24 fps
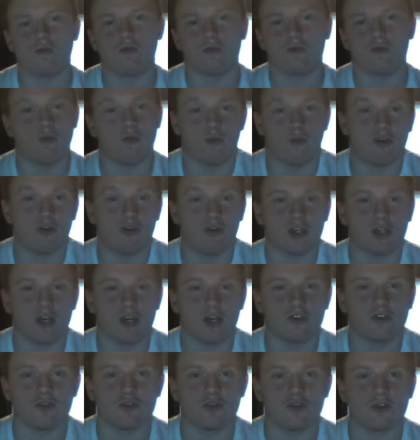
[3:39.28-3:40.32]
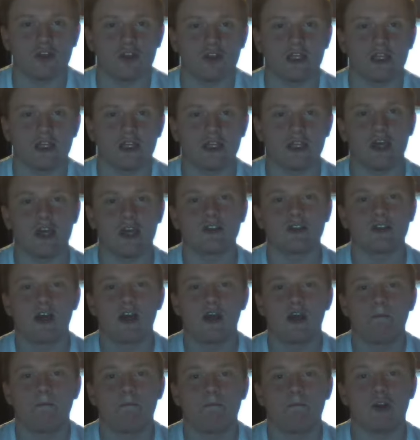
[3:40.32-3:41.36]
what challenges you want to see next.
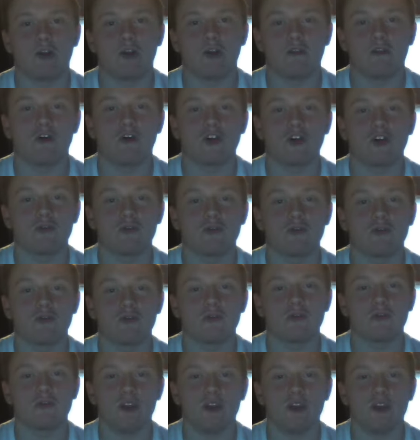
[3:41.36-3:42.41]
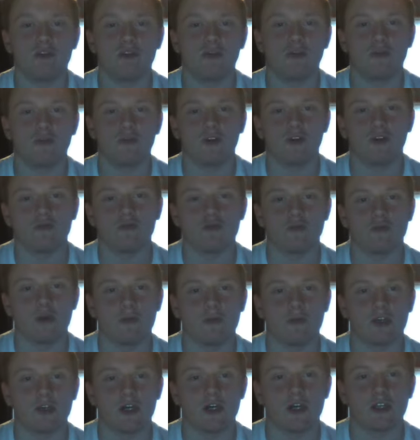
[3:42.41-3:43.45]
But the first one is definitely going to be the Ghost
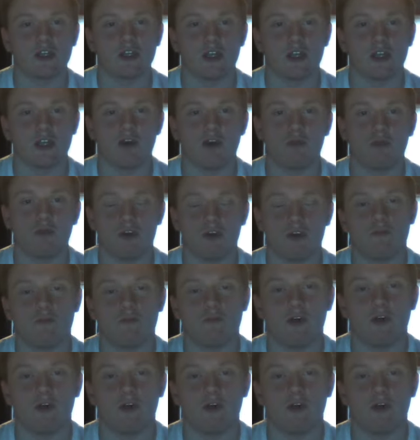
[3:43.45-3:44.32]
Pepper Challenge, and that'll be getting put